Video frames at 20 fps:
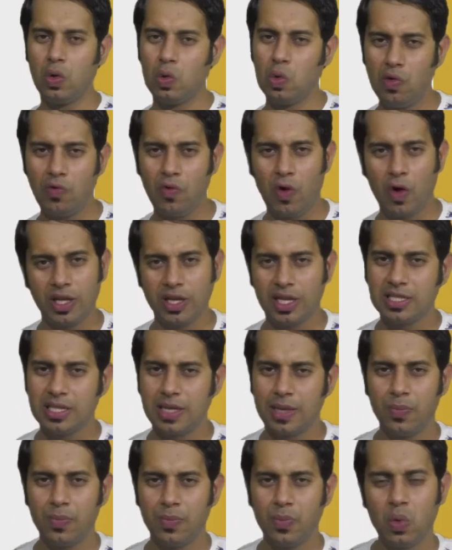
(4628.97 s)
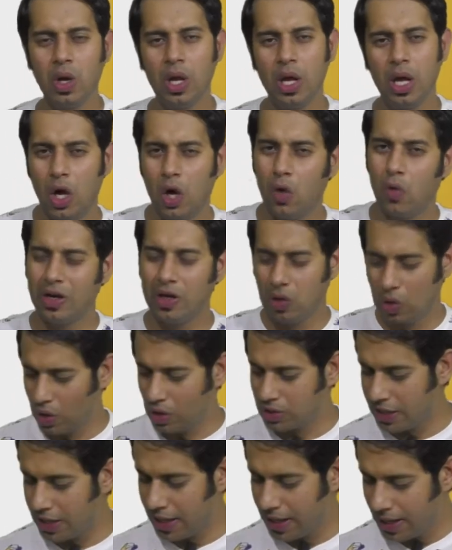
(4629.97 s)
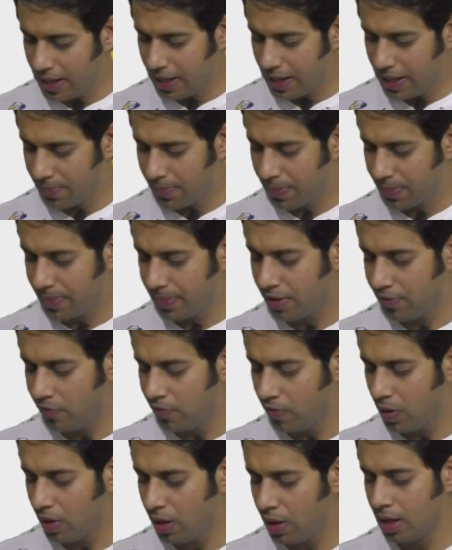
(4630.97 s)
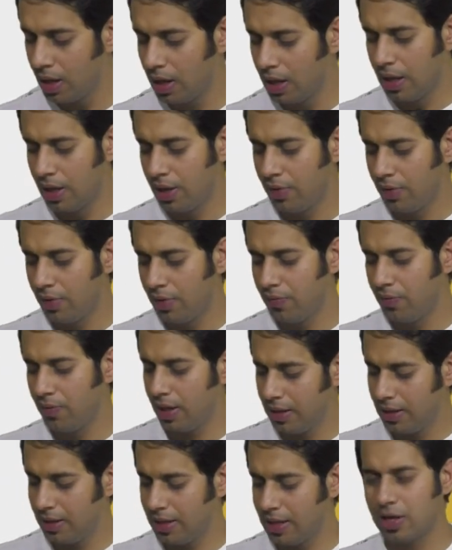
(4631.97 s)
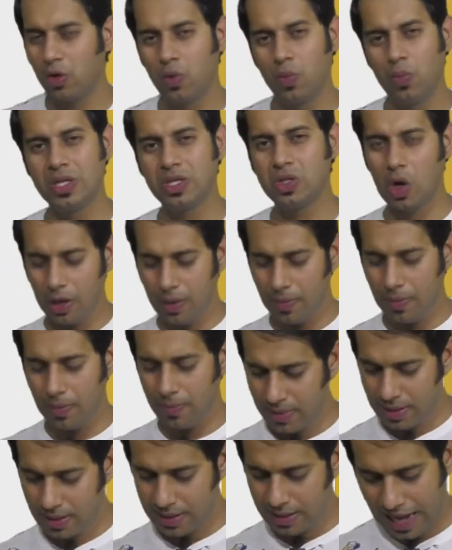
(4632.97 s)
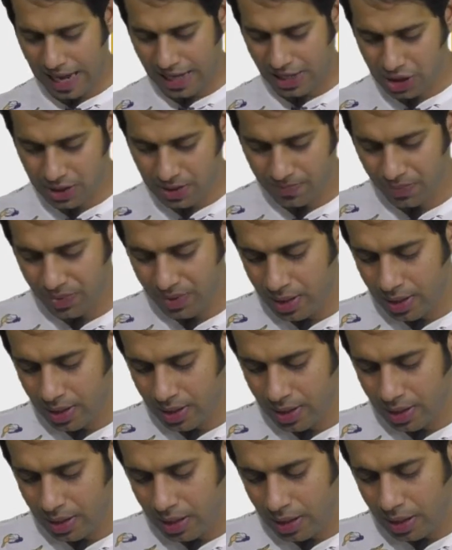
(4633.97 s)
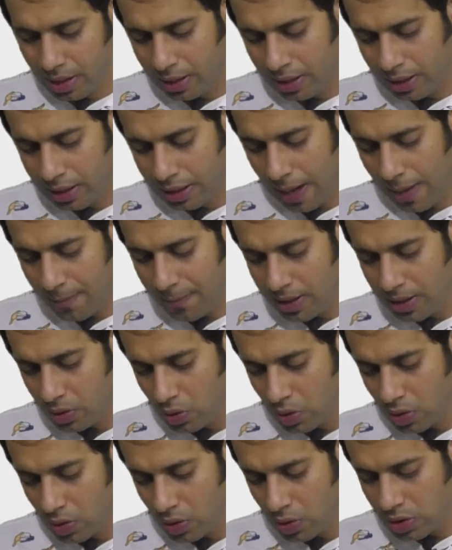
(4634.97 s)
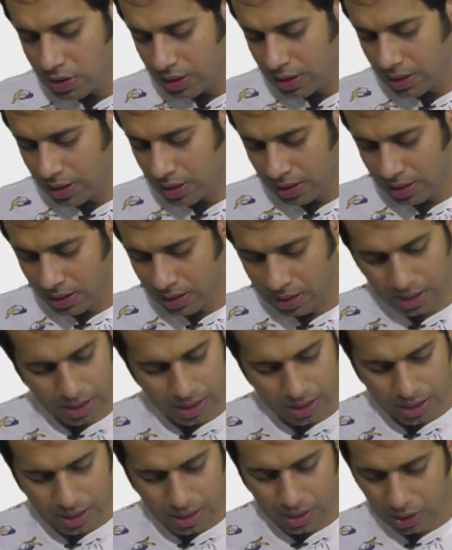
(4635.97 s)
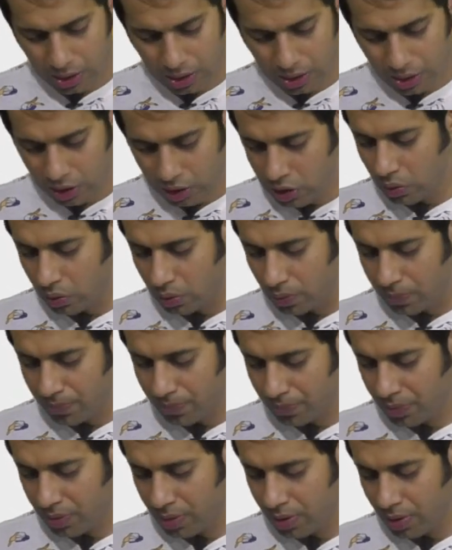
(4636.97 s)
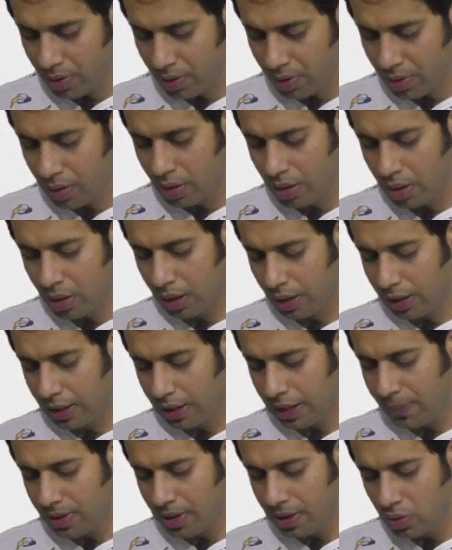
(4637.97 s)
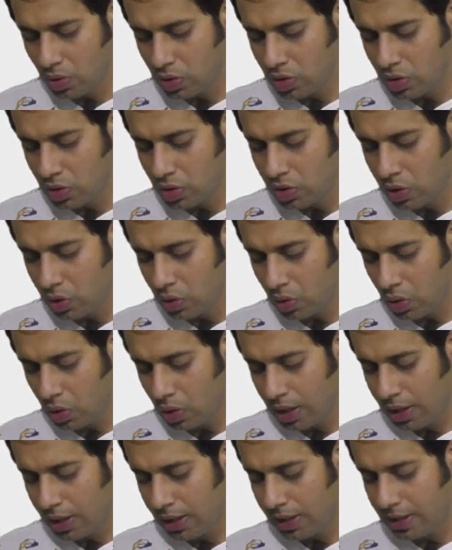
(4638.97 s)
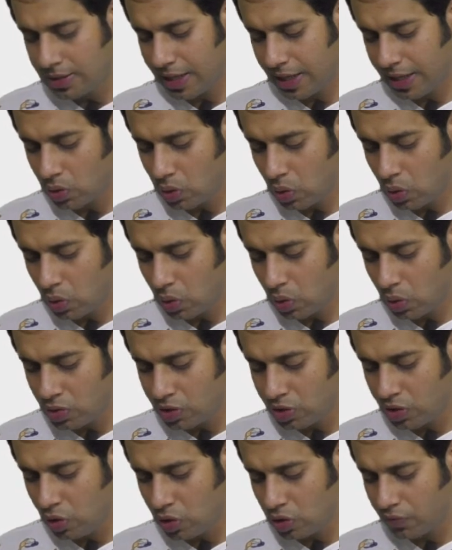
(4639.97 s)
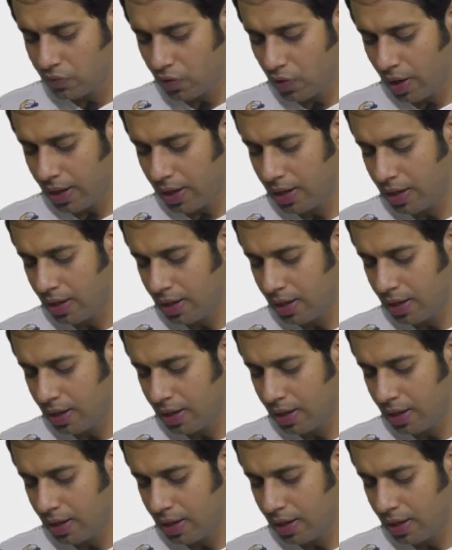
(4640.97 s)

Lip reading: rule 43 sub rule 1 clause A. Therefore, in that rupees column dash. Capital goods Q. Capital goods Q, it is exclusively used for